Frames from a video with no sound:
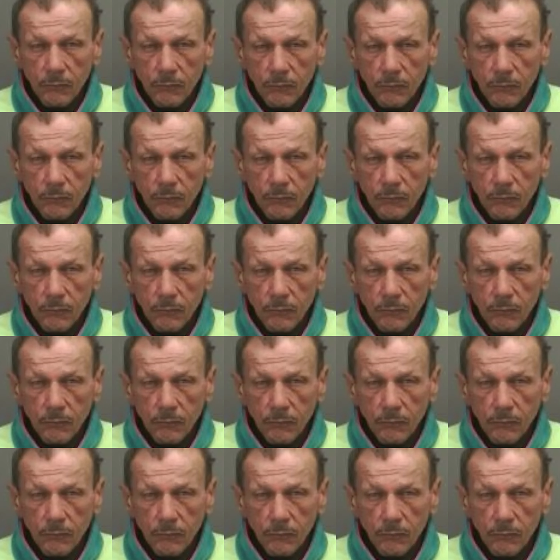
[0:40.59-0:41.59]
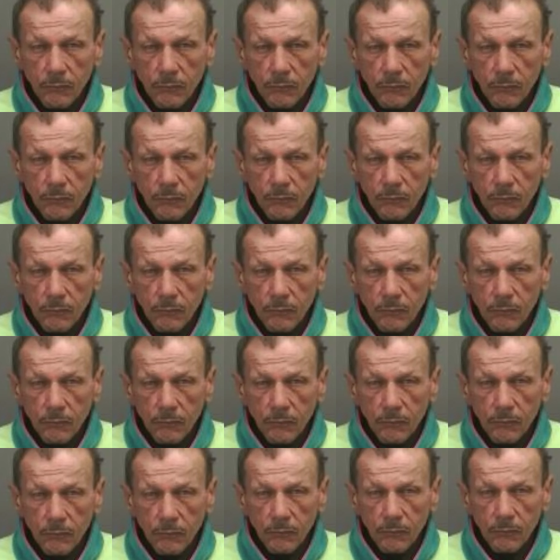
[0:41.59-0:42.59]
He then was transported to
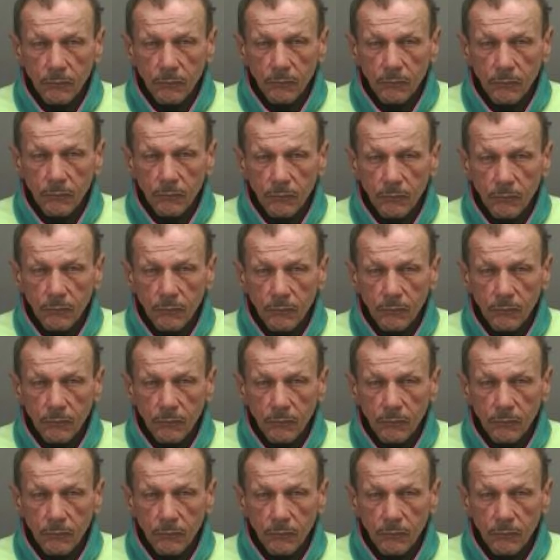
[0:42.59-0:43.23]
the hospital